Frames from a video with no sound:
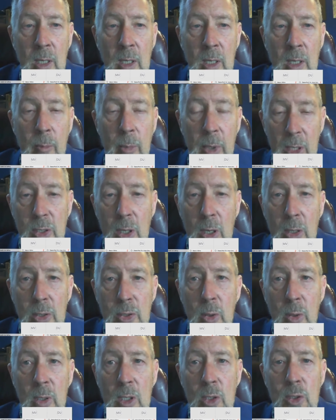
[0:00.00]
but it's
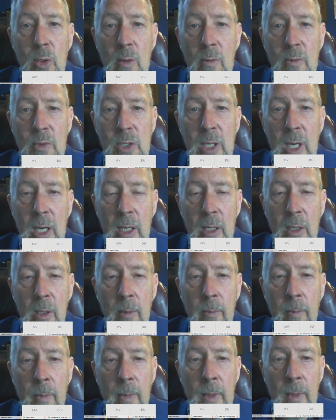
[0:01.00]
also an issue of
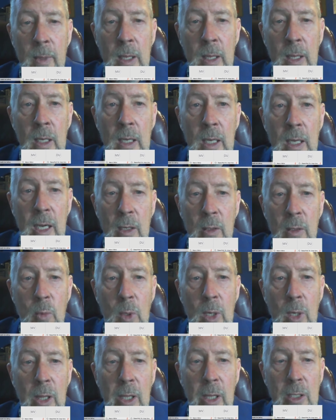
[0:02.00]
scale. And
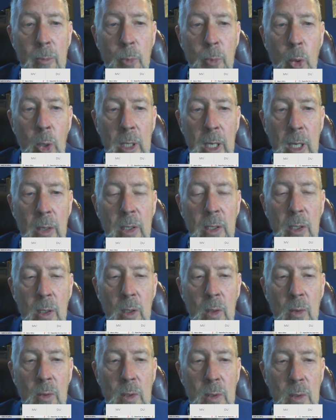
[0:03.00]
what I'd like to point out
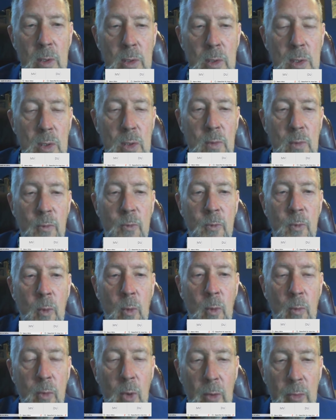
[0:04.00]
here, this is
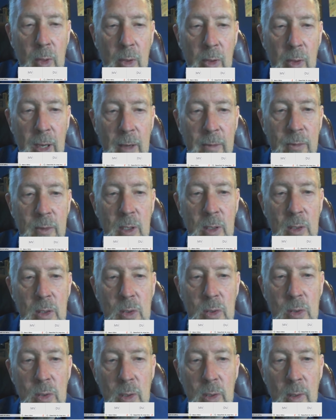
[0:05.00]
over on the left,
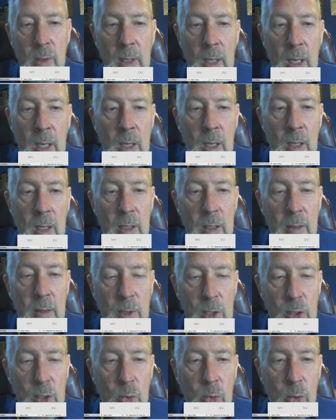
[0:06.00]
it's
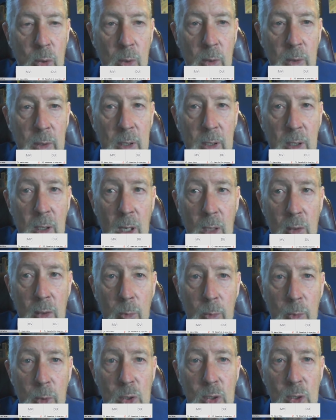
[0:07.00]
individual
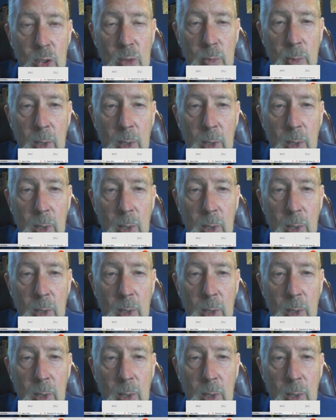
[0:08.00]
contributions